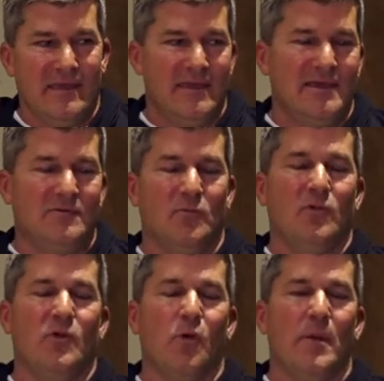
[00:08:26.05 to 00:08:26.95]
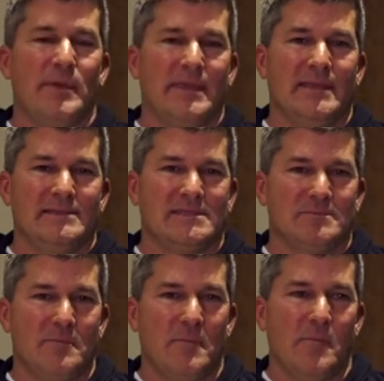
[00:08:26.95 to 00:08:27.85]
and go up
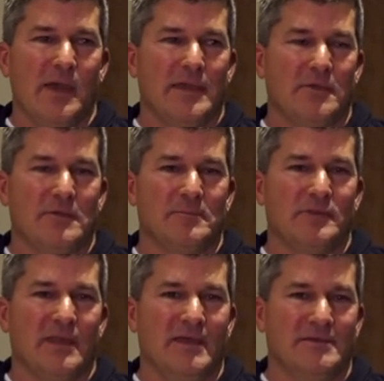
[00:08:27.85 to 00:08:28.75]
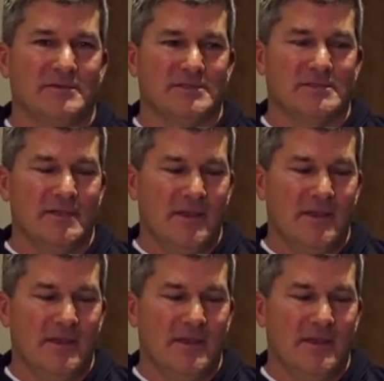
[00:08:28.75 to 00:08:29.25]
against my current players.